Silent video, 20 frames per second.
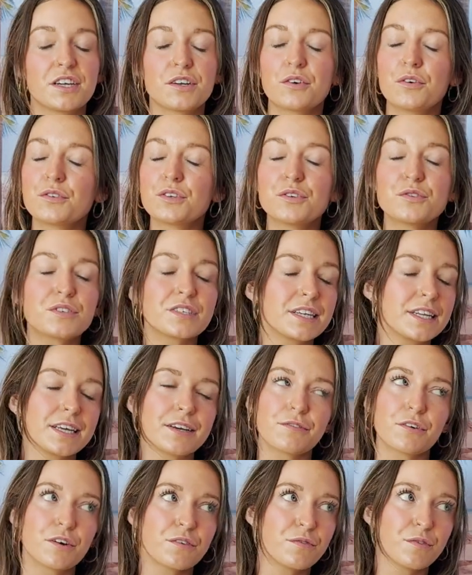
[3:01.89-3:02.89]
They don't use
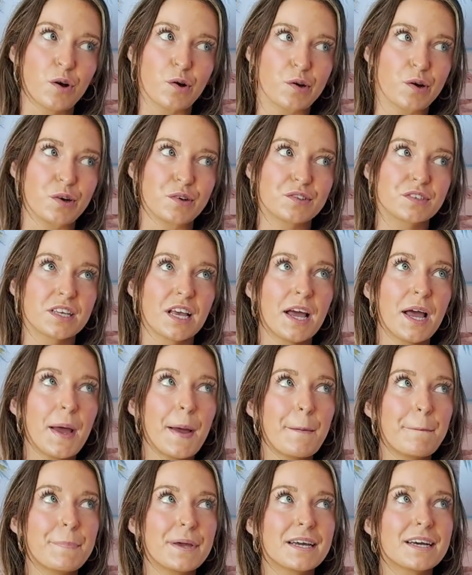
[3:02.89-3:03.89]
any of our photos
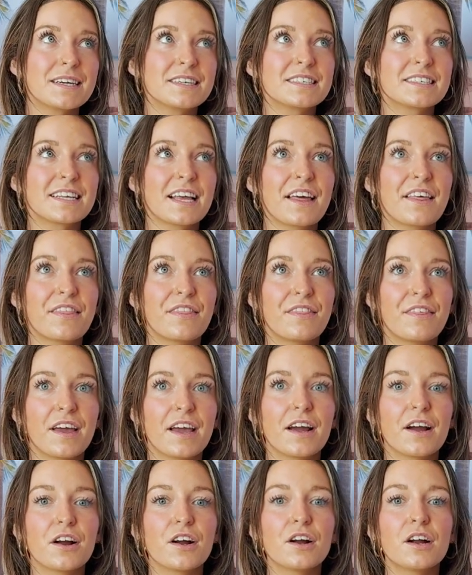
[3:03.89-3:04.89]
because
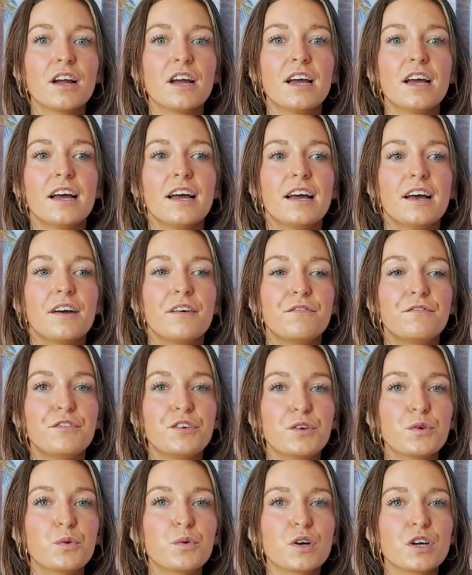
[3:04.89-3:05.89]
their
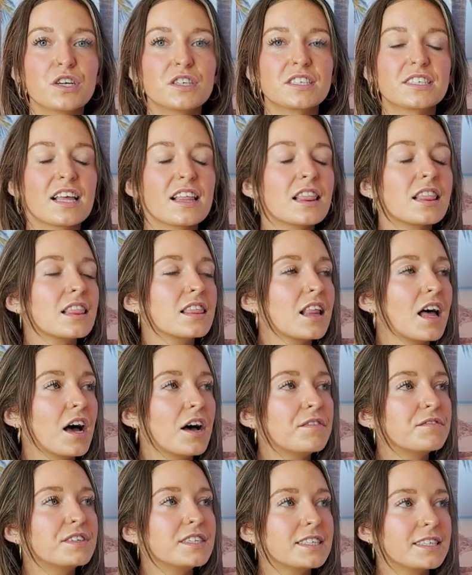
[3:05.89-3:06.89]
viewers
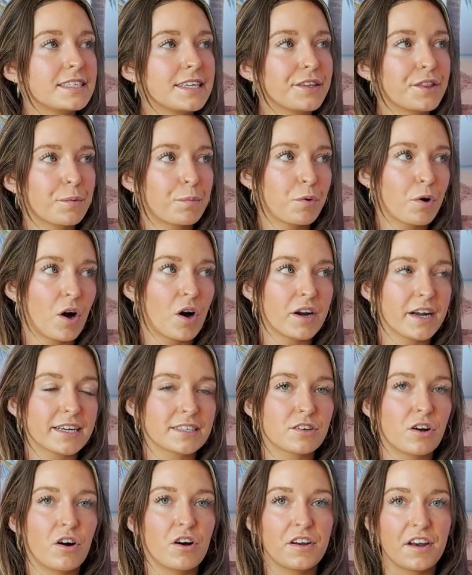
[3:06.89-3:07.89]
love to see the
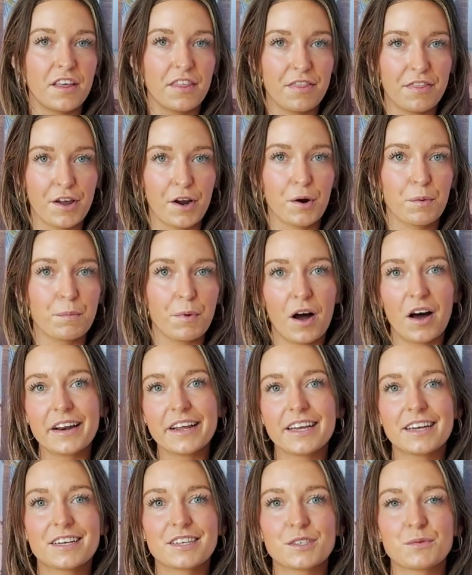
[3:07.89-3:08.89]
product on their body.